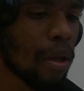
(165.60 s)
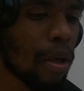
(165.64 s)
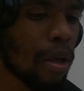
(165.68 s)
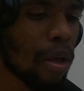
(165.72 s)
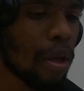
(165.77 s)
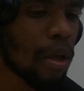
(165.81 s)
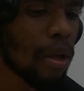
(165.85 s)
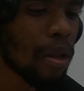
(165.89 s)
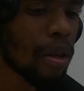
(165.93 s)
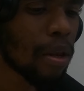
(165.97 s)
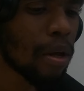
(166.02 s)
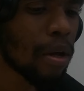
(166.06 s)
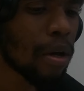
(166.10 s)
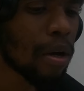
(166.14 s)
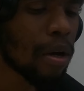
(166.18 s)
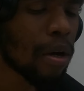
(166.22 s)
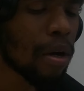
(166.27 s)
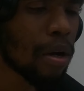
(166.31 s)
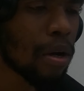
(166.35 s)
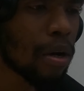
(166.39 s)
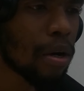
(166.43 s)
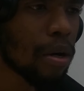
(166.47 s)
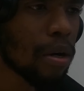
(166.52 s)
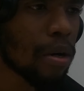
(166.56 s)
and
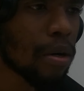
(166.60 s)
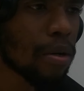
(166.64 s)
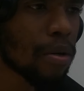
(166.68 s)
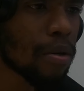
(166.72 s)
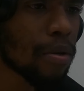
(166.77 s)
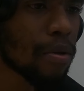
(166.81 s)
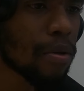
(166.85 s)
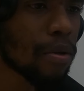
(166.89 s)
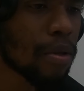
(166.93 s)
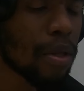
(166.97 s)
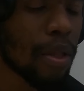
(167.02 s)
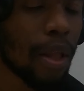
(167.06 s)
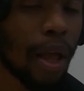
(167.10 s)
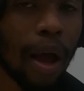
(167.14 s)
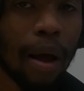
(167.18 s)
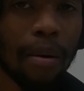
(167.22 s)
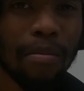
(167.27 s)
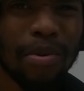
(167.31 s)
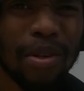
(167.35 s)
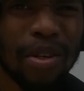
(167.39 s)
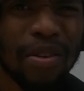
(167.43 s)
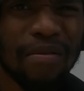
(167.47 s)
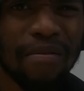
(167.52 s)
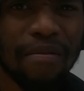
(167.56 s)
uh, now
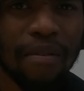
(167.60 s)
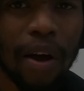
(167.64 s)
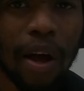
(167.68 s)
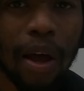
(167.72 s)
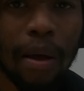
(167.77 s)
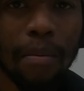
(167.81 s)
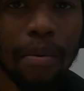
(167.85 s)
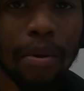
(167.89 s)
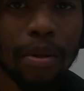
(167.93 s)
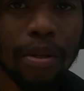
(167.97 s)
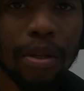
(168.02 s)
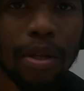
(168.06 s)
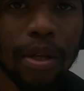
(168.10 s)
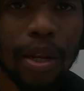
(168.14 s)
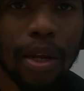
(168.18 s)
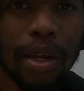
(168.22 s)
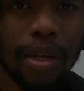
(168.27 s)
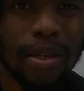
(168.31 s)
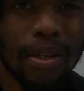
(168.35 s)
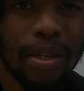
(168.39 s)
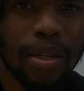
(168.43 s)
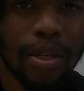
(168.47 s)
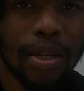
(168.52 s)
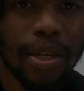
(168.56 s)
I'm just vibing.
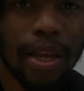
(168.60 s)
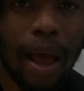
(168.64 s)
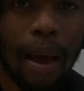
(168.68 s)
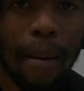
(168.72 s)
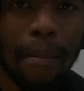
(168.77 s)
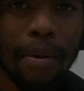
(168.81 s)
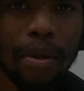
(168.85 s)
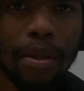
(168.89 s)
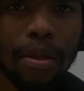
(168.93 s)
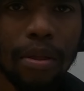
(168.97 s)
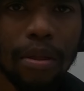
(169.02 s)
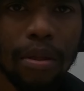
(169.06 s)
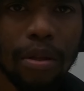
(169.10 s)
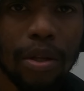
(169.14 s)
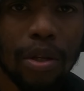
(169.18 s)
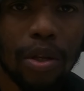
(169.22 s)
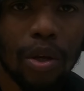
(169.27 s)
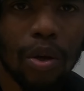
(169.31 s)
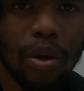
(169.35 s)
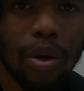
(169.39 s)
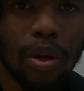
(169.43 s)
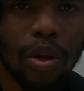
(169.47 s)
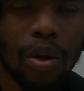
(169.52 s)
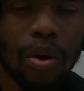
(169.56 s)
Today's the Sabbath,
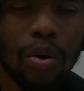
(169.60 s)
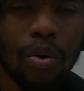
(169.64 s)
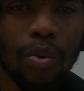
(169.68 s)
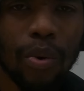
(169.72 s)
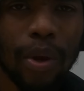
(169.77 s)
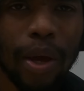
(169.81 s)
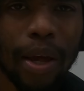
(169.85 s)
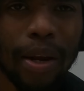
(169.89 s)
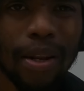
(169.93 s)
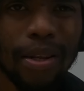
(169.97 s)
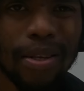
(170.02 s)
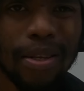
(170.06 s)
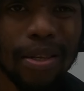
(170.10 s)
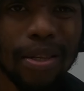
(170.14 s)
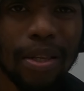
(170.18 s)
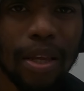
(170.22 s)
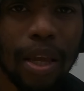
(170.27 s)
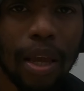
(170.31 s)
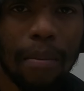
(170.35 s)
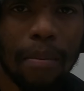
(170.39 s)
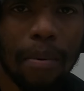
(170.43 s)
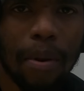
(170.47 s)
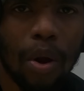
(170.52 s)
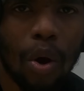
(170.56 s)
so you know we gotta
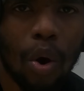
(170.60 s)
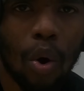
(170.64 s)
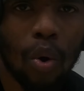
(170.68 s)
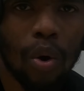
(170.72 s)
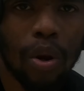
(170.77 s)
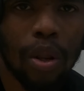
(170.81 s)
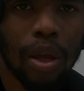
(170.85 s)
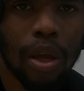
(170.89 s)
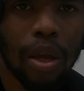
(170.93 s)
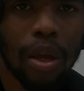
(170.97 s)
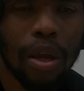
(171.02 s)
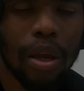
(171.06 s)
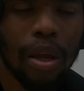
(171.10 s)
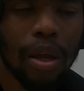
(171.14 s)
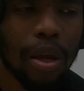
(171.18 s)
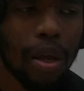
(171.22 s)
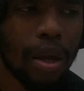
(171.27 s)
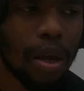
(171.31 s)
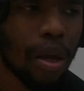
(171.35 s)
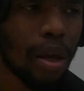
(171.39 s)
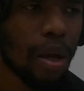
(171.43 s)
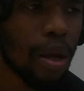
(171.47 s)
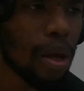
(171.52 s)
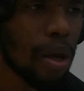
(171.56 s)
keep it holy,
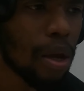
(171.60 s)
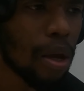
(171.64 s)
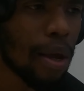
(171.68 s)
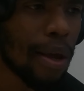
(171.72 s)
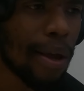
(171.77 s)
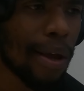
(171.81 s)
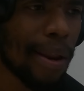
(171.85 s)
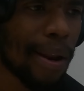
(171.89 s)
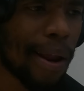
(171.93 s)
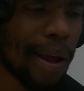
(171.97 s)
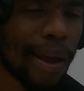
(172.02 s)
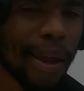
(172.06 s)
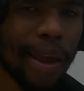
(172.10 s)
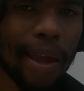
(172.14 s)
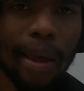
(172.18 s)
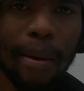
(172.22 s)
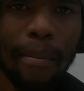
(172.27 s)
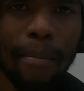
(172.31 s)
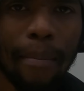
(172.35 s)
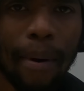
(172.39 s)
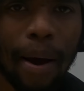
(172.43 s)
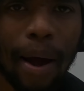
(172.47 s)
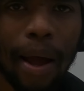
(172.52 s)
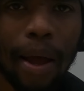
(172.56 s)
and I
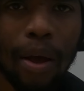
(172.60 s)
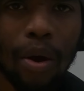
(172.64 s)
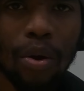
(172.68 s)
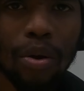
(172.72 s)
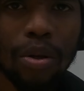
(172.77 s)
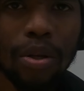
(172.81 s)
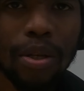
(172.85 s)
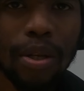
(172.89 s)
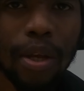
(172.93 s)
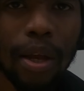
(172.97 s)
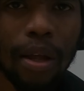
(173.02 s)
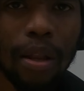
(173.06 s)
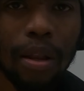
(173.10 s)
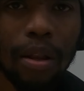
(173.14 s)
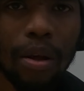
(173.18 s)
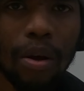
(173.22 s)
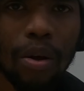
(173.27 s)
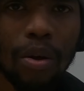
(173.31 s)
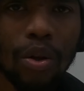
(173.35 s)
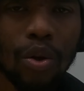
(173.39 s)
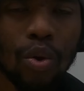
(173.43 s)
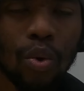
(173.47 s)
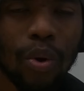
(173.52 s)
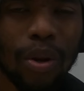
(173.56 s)
can't buy or sell
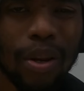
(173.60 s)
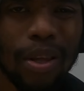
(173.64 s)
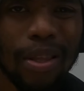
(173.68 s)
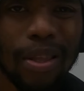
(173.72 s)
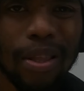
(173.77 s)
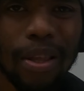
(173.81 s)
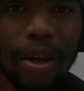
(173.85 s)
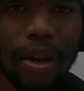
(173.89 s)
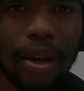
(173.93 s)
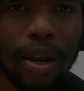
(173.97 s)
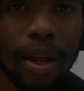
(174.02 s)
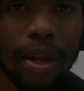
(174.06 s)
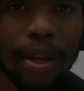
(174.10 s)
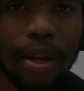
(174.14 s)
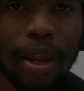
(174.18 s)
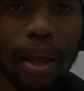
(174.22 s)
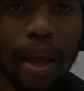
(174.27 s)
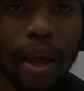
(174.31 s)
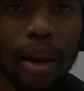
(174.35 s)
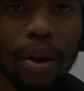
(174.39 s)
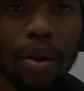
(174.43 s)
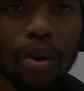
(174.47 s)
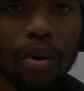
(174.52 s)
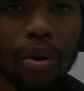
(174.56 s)
or do anything like
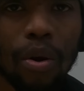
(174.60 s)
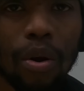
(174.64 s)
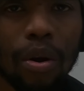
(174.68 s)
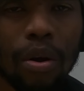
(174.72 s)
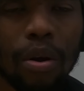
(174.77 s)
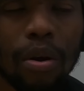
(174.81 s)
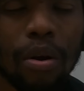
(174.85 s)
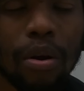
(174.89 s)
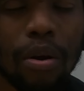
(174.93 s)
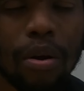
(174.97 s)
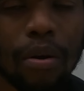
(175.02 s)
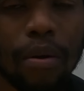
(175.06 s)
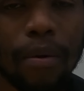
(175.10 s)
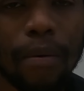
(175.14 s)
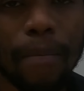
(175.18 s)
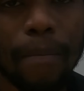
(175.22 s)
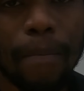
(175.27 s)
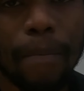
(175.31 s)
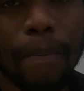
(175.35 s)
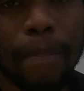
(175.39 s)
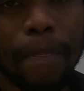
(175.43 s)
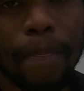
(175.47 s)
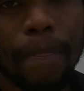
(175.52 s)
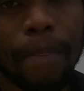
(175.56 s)
that on uh,
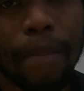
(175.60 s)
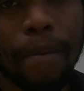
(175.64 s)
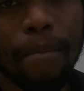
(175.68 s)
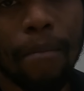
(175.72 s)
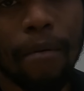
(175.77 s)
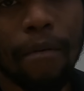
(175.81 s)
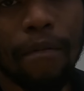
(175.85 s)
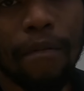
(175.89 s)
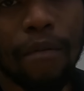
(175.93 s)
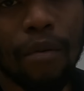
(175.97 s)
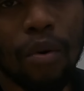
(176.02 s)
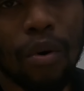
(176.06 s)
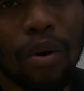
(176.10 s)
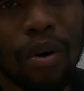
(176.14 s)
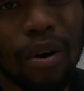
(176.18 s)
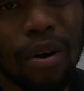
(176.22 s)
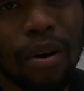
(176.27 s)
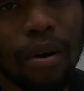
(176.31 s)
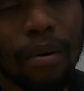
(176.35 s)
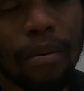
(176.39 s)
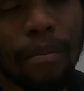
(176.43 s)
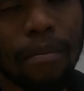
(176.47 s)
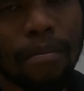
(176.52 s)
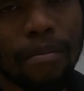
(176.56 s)
before
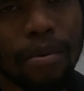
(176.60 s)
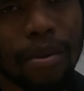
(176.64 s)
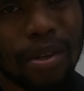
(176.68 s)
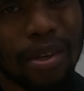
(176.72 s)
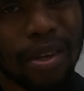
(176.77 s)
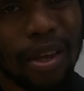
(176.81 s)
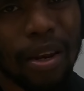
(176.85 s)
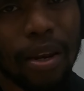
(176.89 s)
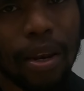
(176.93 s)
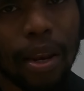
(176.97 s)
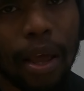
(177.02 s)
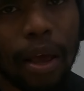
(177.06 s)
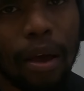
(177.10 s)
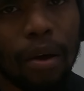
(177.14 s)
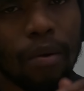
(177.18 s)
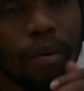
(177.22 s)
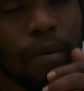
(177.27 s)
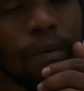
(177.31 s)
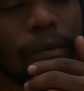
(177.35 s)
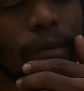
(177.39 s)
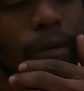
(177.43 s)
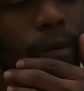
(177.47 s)
um, sundown.